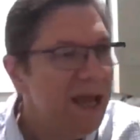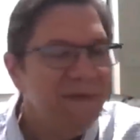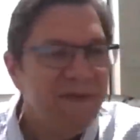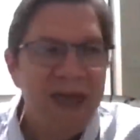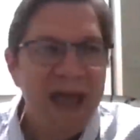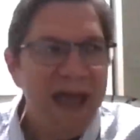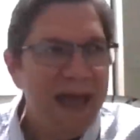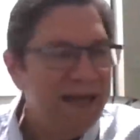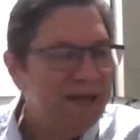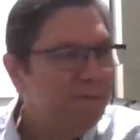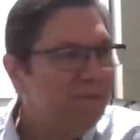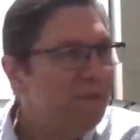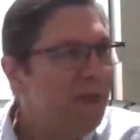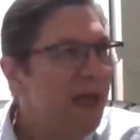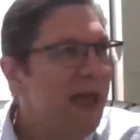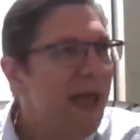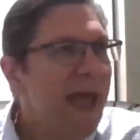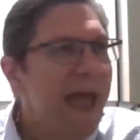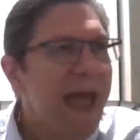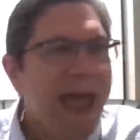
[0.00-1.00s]
that
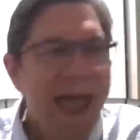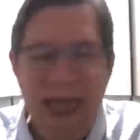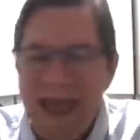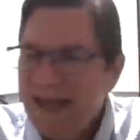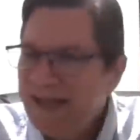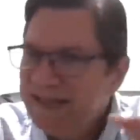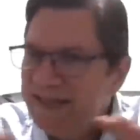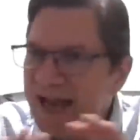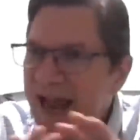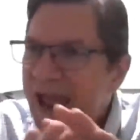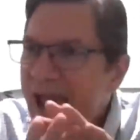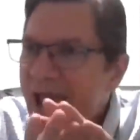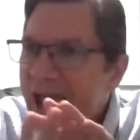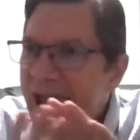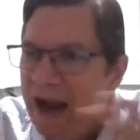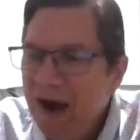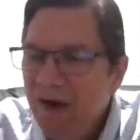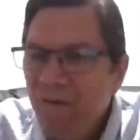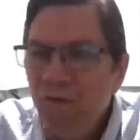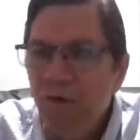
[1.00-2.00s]
has
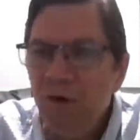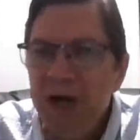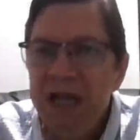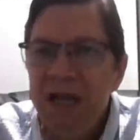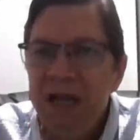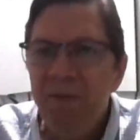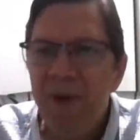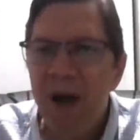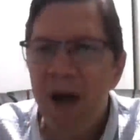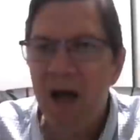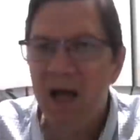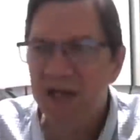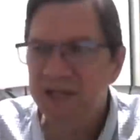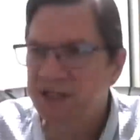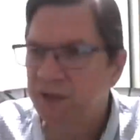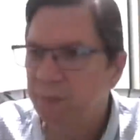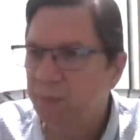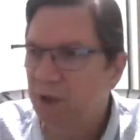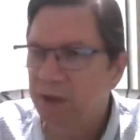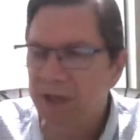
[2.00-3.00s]
every
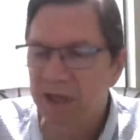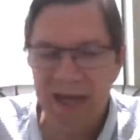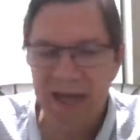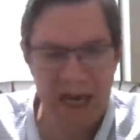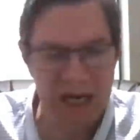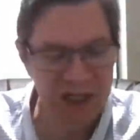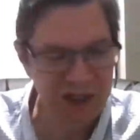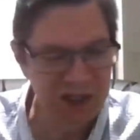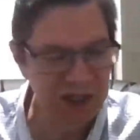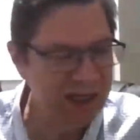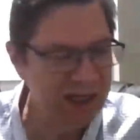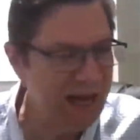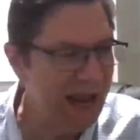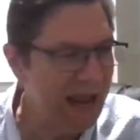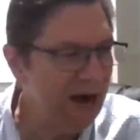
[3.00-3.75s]
possible connection,